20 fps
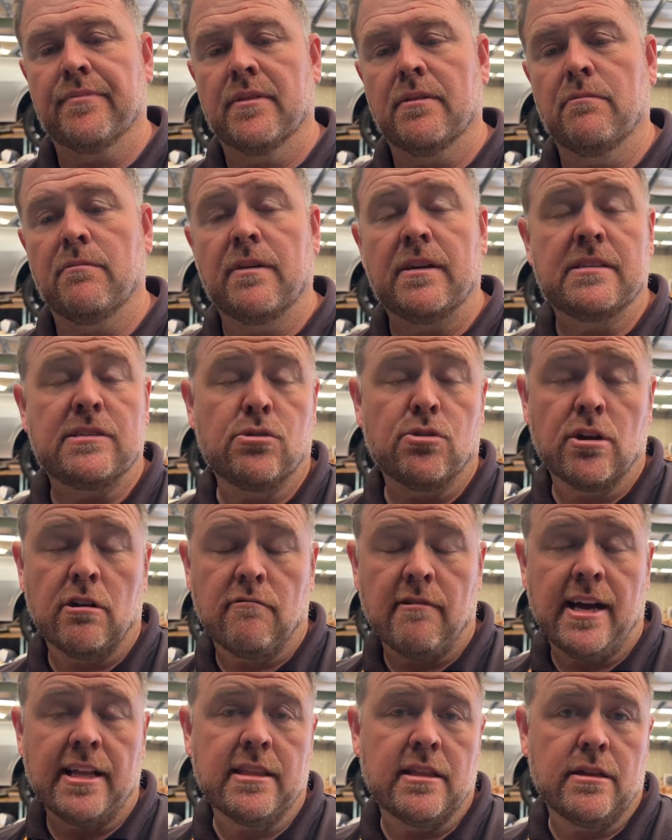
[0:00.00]
We're still going
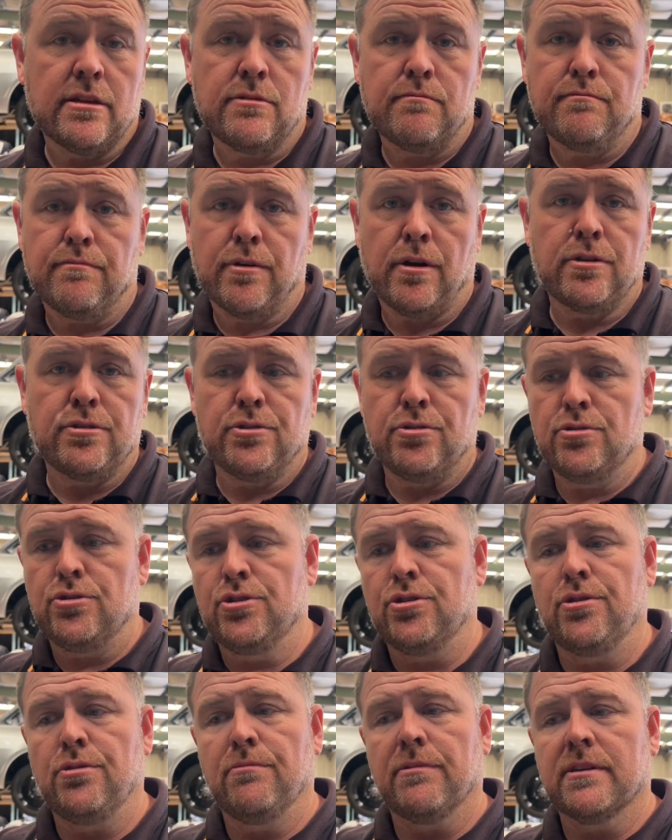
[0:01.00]
to run the Pro 2
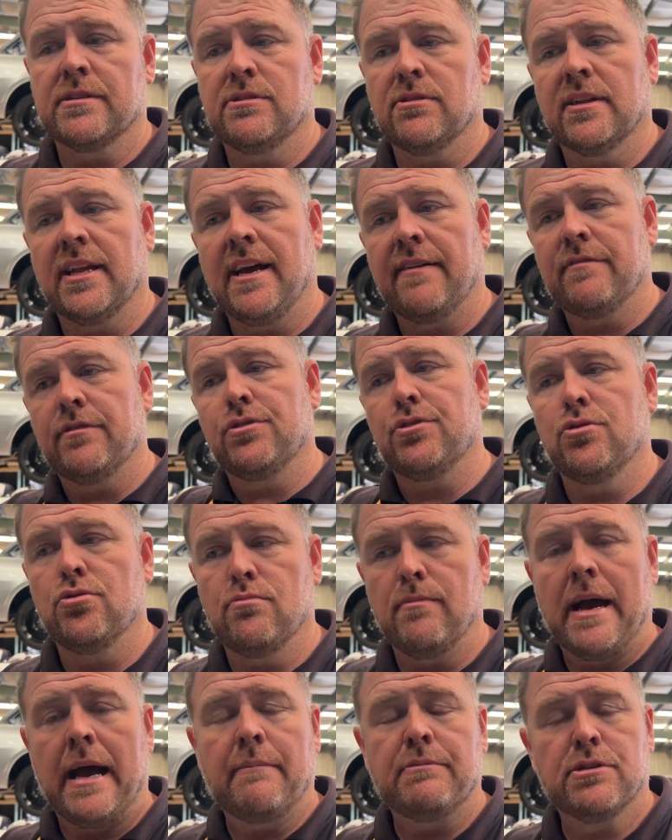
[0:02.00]
tune. We're still going to have the
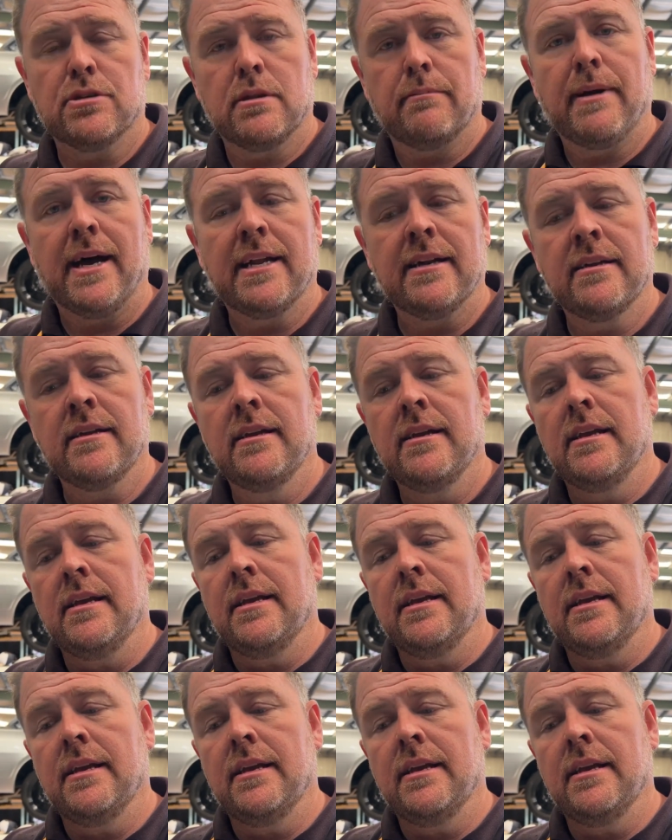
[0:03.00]
two maps on the button.